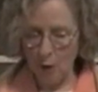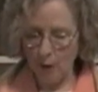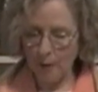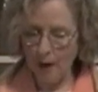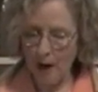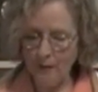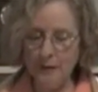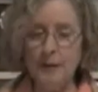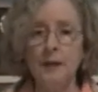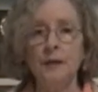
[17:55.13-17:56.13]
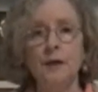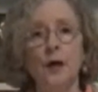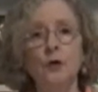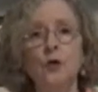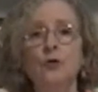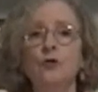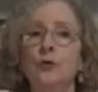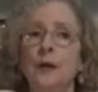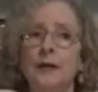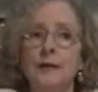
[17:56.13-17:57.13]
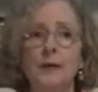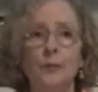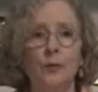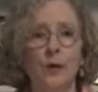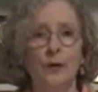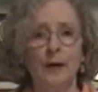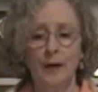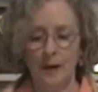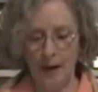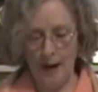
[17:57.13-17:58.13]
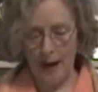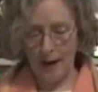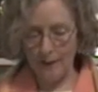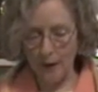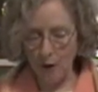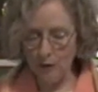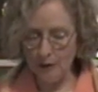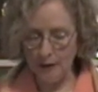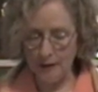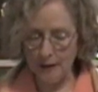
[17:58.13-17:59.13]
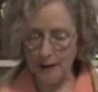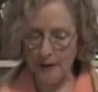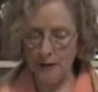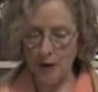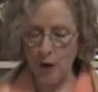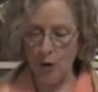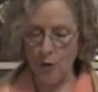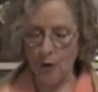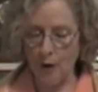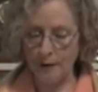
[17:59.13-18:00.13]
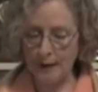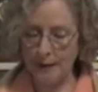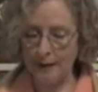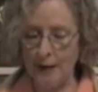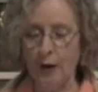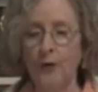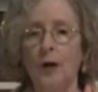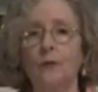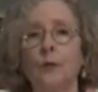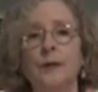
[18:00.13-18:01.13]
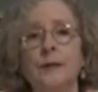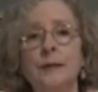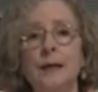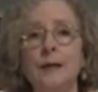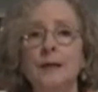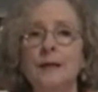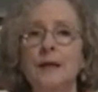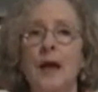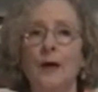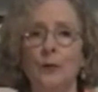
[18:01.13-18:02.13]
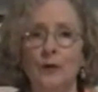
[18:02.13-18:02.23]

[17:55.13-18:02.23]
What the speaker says: where poverty is unusual and temporary and those in need are taken care of with dignity and